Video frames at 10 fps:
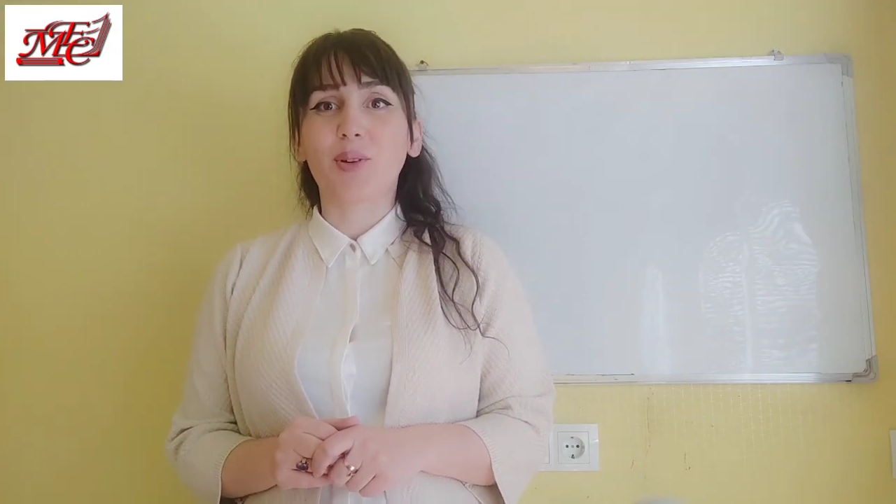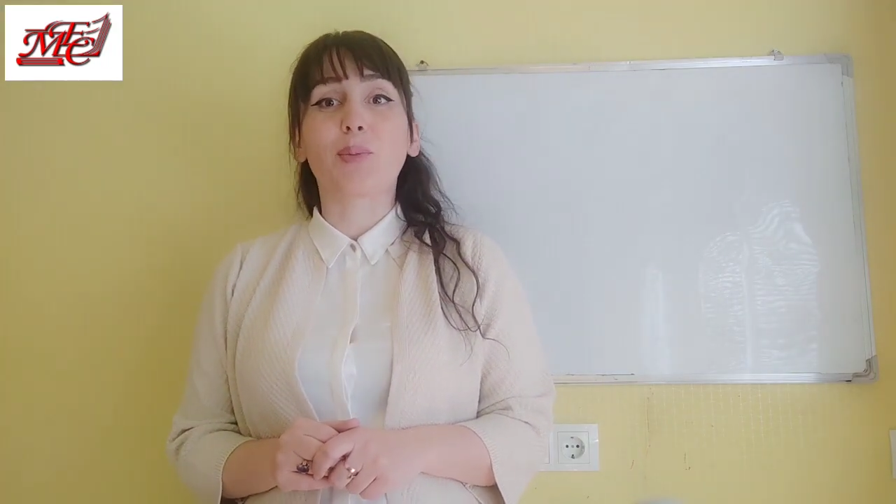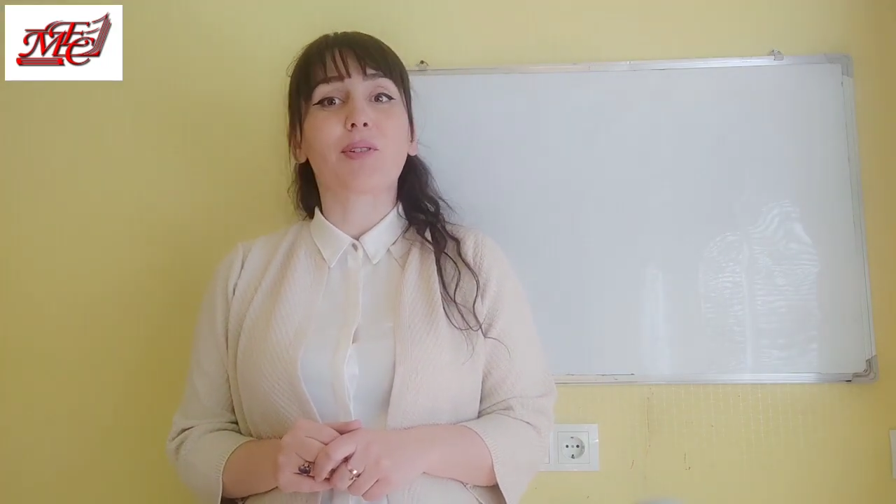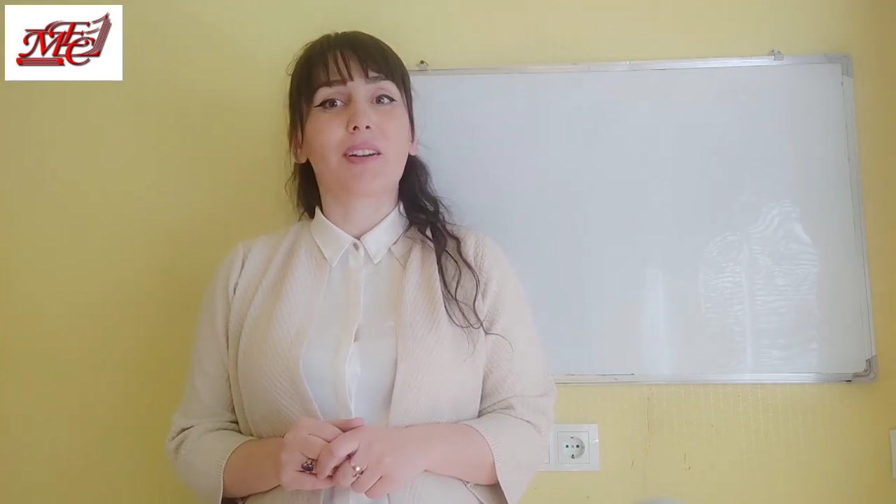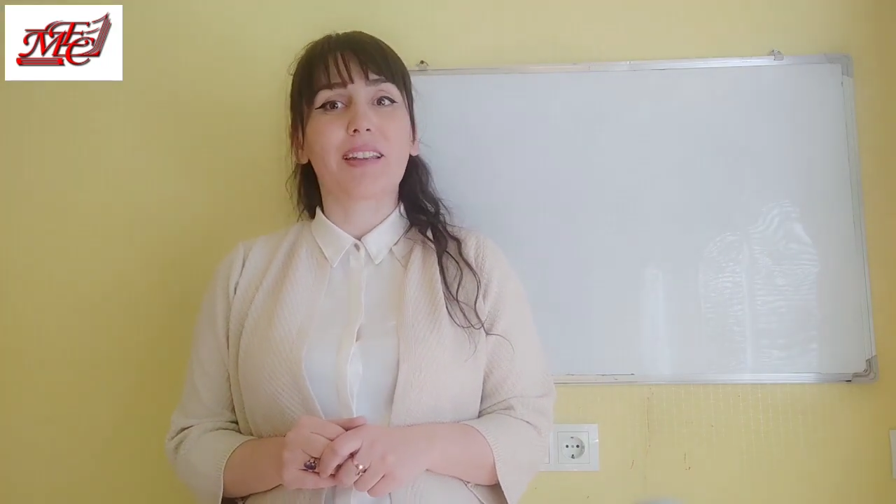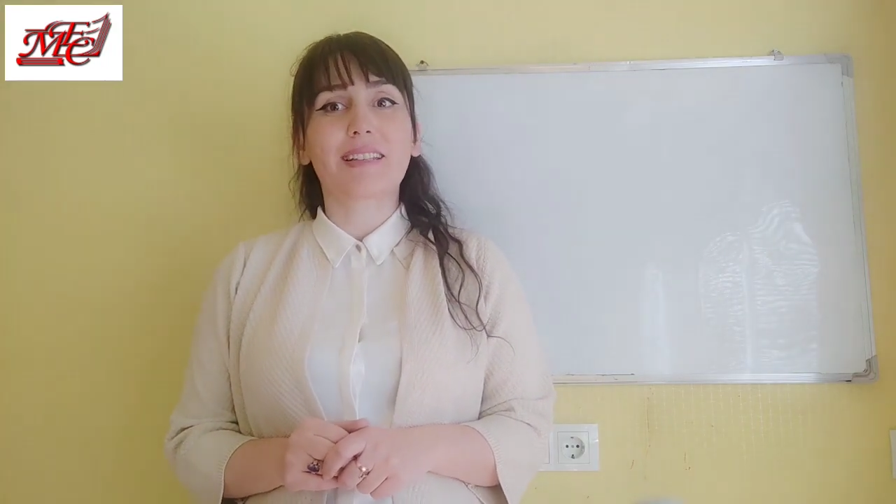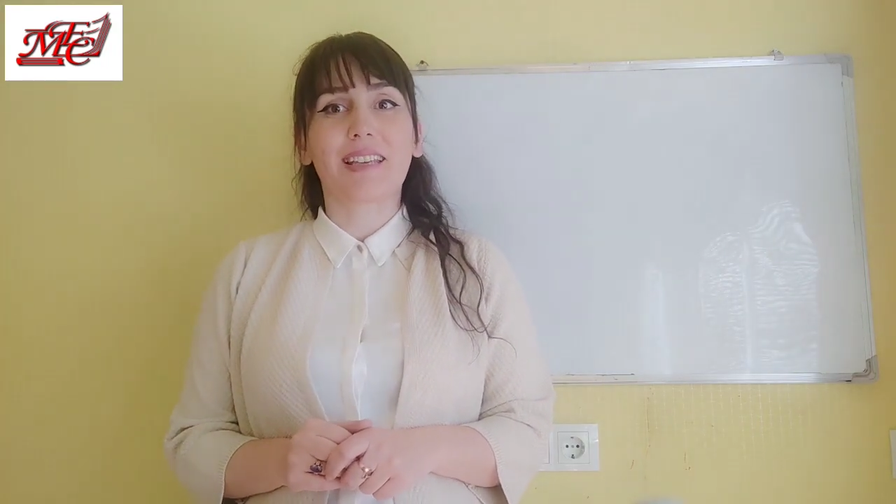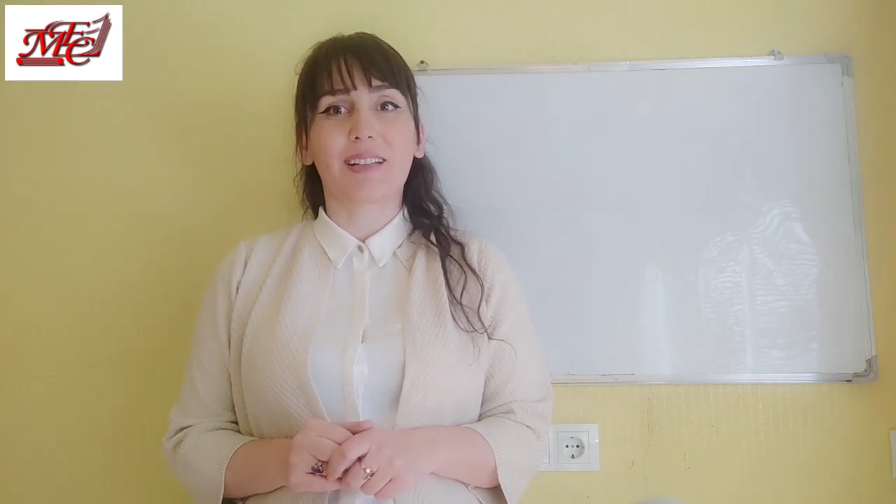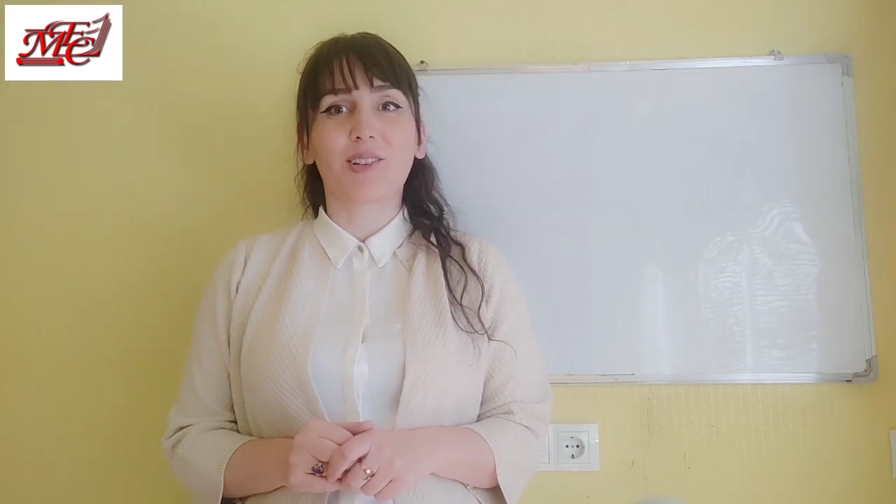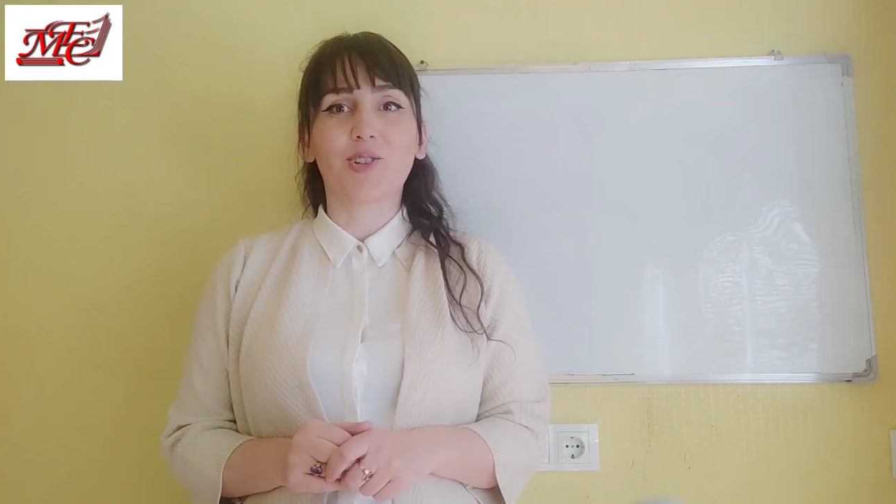Miranda's
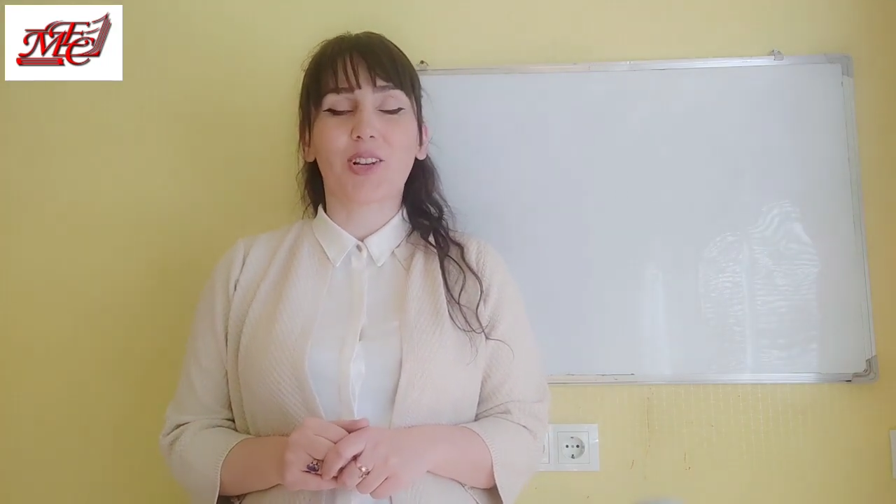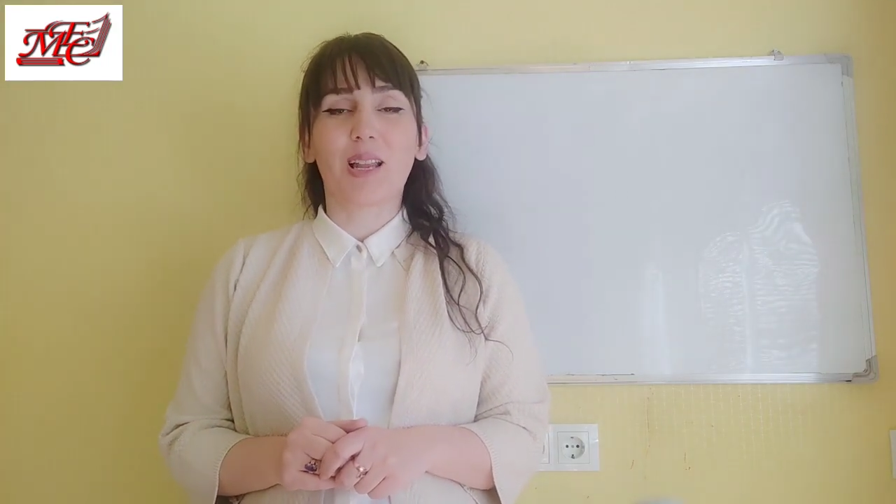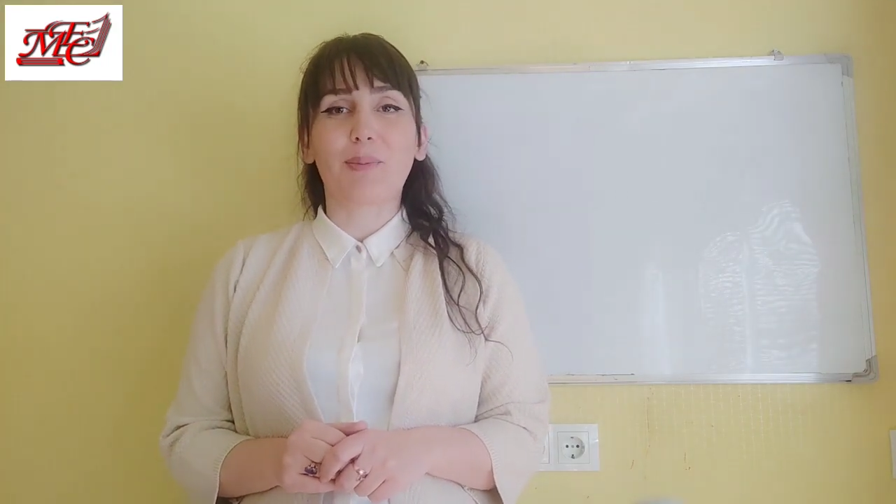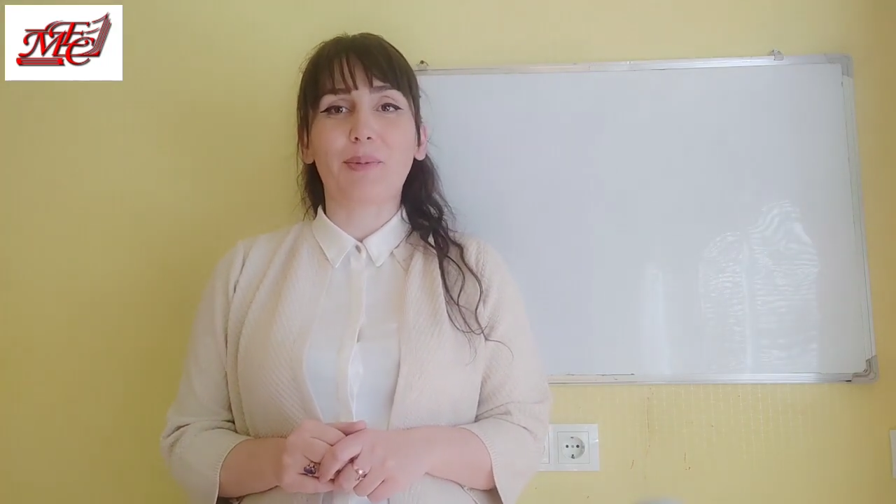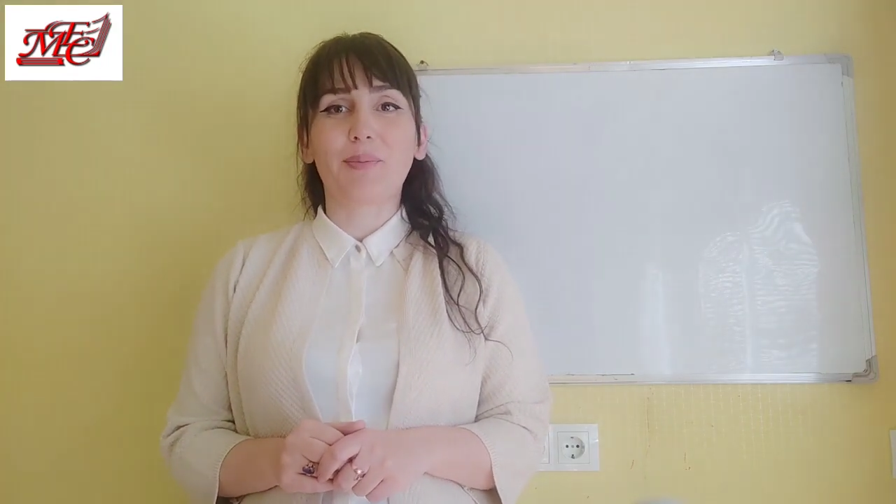English Club.